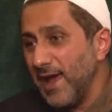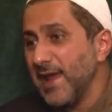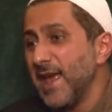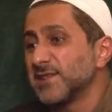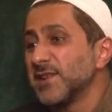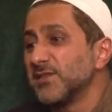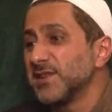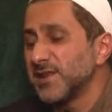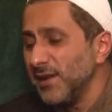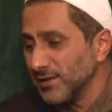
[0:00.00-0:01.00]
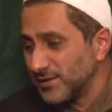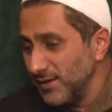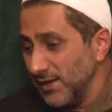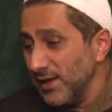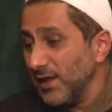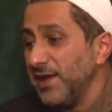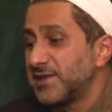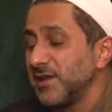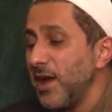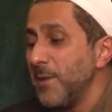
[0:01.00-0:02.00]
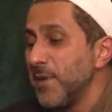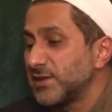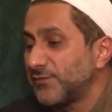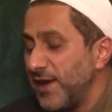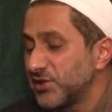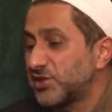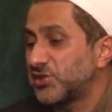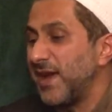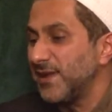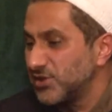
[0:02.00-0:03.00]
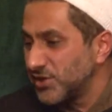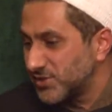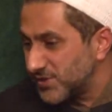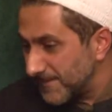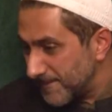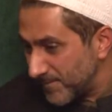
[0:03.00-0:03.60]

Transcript: and as a result, Islam has faced challenges.